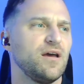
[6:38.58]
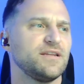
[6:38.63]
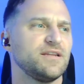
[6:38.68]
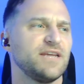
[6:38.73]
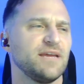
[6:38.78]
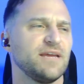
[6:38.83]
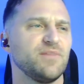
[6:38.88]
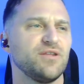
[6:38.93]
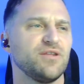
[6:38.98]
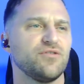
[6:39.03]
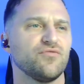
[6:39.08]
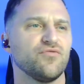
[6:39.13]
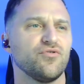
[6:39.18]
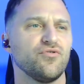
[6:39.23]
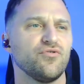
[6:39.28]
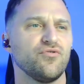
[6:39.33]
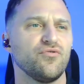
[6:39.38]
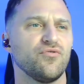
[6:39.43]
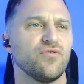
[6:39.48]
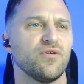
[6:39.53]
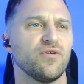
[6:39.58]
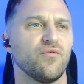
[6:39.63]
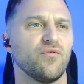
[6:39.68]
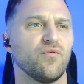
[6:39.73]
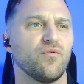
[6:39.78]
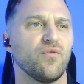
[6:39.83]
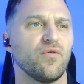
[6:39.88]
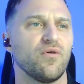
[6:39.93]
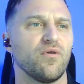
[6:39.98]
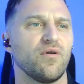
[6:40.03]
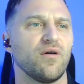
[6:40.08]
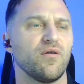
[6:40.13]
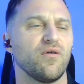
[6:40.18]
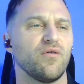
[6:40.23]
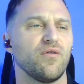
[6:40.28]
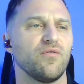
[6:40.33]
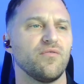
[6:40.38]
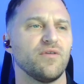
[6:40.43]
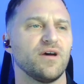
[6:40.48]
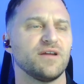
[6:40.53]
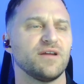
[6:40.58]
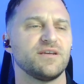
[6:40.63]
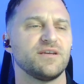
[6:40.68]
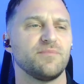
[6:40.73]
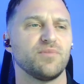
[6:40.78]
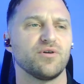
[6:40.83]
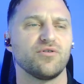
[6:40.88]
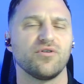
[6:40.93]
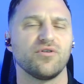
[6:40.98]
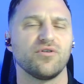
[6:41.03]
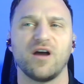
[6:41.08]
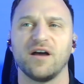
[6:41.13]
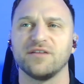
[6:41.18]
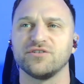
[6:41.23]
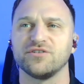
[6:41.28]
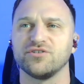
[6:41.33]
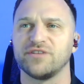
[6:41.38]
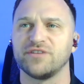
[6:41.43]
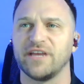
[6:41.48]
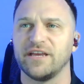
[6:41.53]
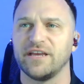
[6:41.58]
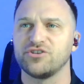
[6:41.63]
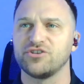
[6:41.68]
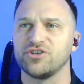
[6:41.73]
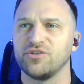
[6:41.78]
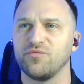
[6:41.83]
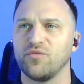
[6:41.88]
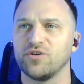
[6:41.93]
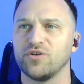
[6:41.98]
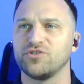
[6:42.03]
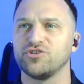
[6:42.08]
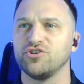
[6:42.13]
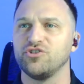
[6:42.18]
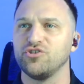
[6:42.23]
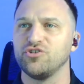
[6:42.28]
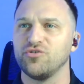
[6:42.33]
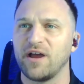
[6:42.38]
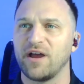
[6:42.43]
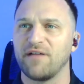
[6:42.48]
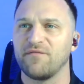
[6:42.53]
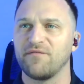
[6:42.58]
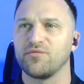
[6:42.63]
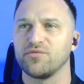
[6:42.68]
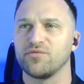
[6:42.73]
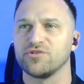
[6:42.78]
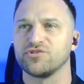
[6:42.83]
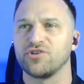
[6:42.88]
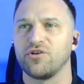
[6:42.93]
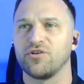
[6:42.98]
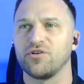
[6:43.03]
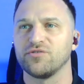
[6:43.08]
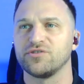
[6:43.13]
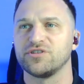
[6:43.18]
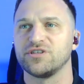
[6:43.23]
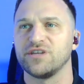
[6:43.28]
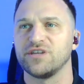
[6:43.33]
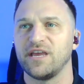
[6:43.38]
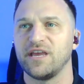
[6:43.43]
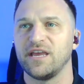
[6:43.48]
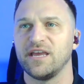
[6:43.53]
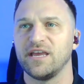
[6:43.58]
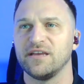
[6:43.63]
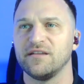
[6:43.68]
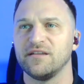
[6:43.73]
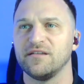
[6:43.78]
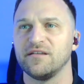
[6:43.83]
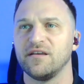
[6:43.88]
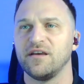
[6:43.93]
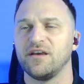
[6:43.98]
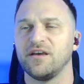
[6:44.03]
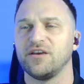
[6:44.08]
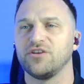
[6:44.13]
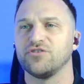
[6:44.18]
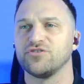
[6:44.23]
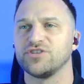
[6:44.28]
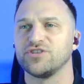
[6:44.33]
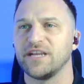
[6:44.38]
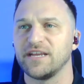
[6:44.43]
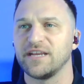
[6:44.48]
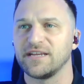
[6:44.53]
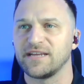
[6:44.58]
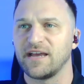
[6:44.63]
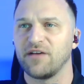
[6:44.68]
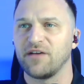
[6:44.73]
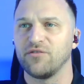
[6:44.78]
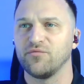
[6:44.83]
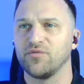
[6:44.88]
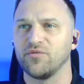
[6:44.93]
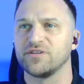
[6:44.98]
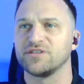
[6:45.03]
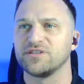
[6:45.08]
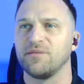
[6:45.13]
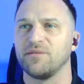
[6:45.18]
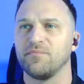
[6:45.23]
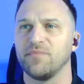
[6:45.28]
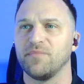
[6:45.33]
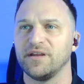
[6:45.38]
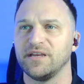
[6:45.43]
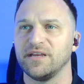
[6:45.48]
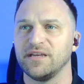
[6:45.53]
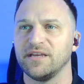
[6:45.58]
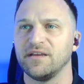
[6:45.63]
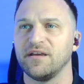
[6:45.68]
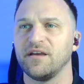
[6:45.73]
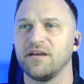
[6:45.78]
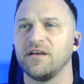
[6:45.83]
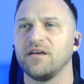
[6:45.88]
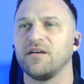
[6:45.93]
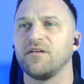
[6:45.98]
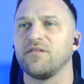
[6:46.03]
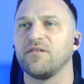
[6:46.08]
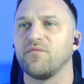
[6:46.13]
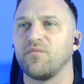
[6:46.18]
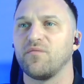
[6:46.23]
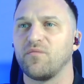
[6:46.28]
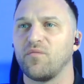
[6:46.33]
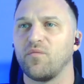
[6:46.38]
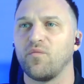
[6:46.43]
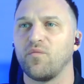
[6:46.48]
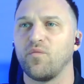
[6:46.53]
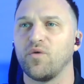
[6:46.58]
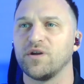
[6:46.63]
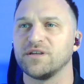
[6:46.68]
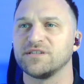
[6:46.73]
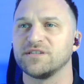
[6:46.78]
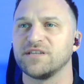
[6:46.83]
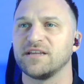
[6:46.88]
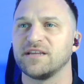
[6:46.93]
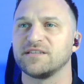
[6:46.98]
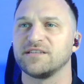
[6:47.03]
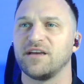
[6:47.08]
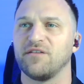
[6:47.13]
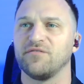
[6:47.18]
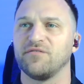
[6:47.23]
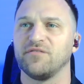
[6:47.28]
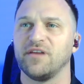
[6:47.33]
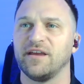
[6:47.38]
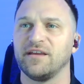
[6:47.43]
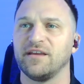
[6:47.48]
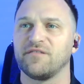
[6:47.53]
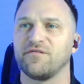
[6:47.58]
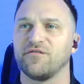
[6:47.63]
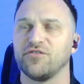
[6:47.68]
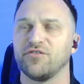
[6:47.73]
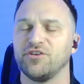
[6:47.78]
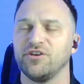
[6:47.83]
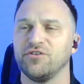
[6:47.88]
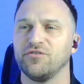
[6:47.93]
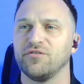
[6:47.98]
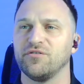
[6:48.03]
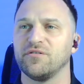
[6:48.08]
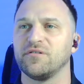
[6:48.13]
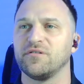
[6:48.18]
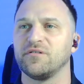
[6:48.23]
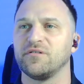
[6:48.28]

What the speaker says: Take me through a typical consultation once you do have the results and you're sitting down with somebody. What does that sound like for you?